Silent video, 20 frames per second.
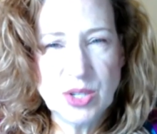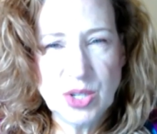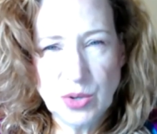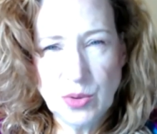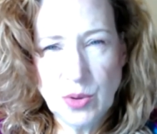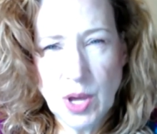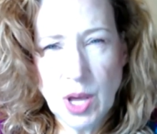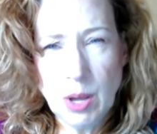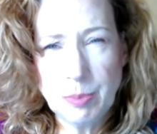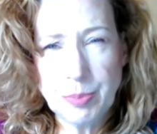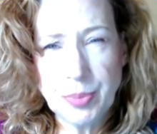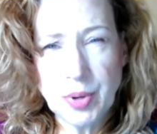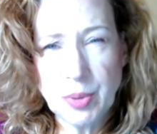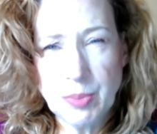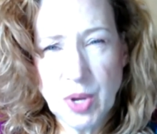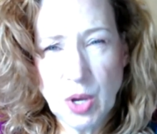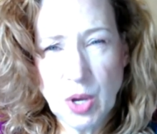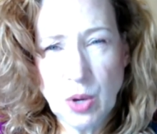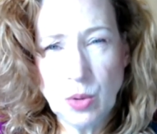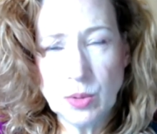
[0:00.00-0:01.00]
to help
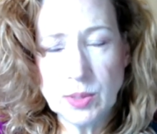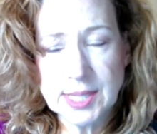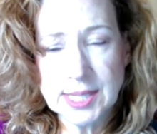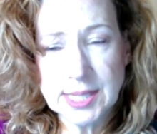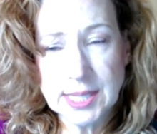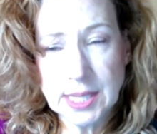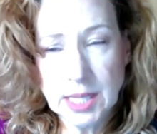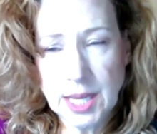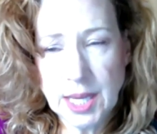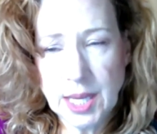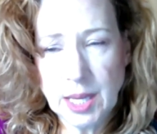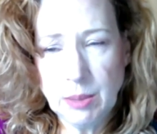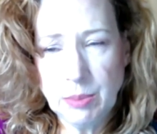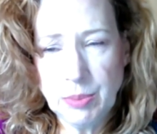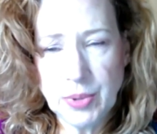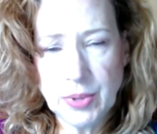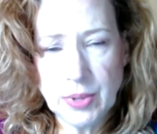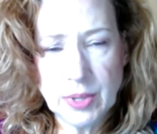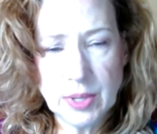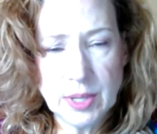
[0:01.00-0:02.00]
promote
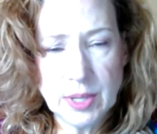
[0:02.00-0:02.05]
sleep.